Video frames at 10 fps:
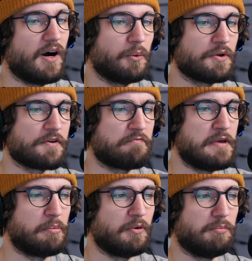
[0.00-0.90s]
I wonder if
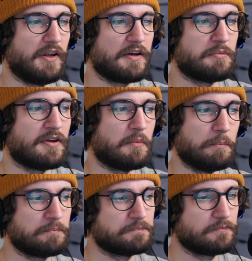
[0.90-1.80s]
people blame him
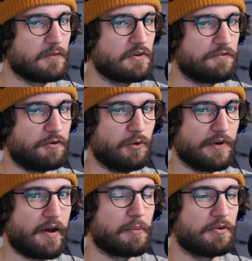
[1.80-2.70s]
weeks, for what
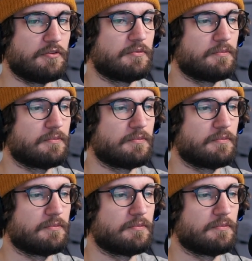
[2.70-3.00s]
happened. Crews